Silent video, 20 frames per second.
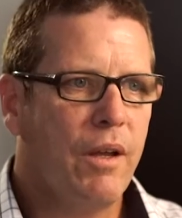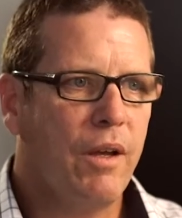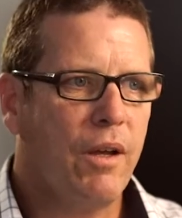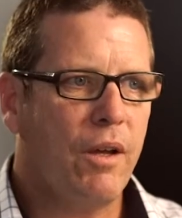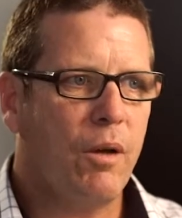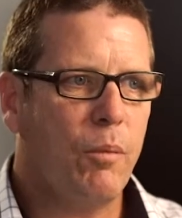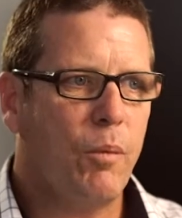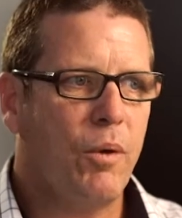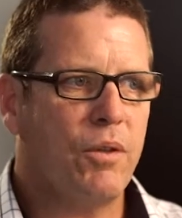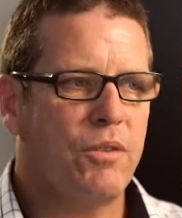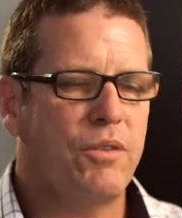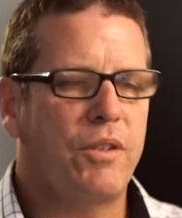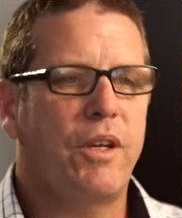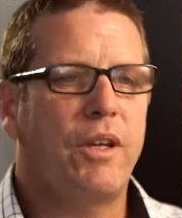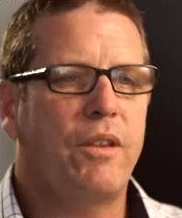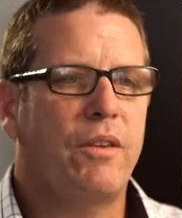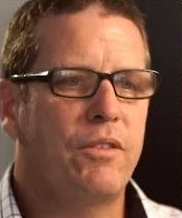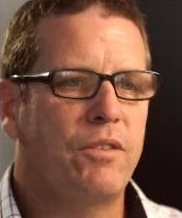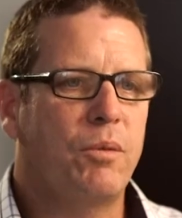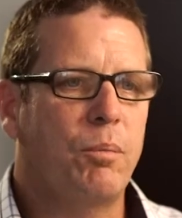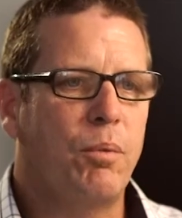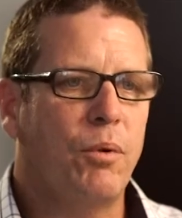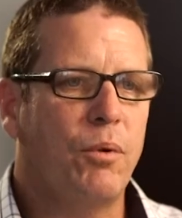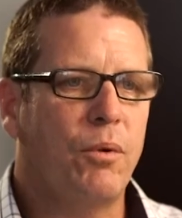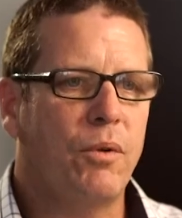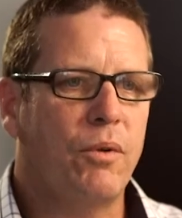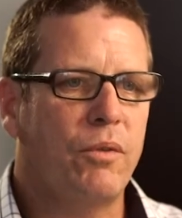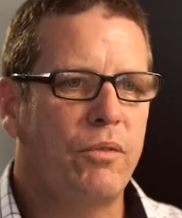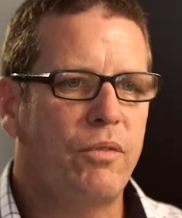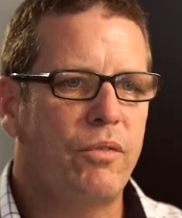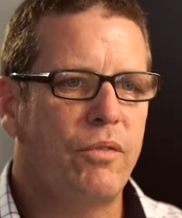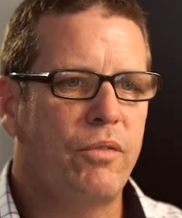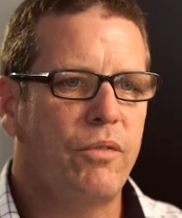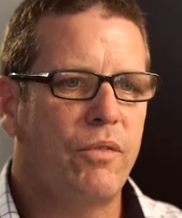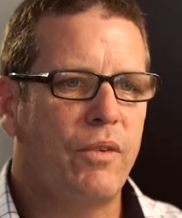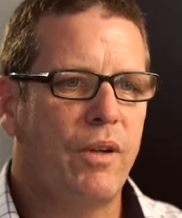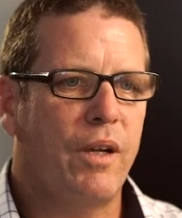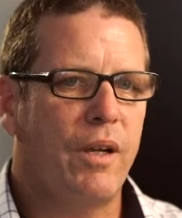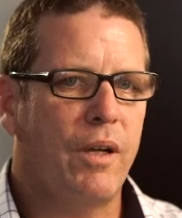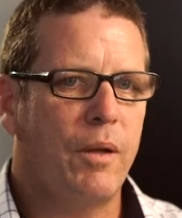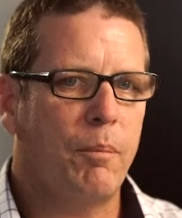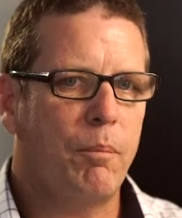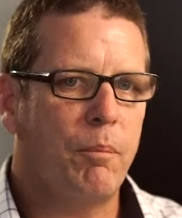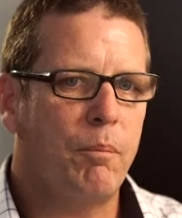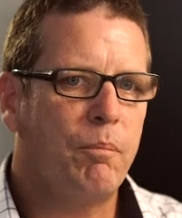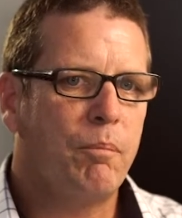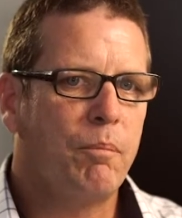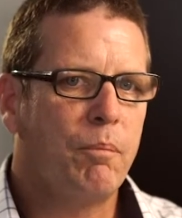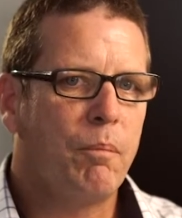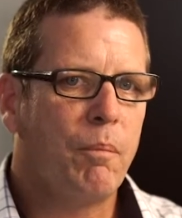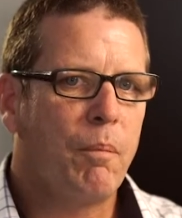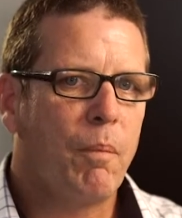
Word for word: Uh, we also get the support of um,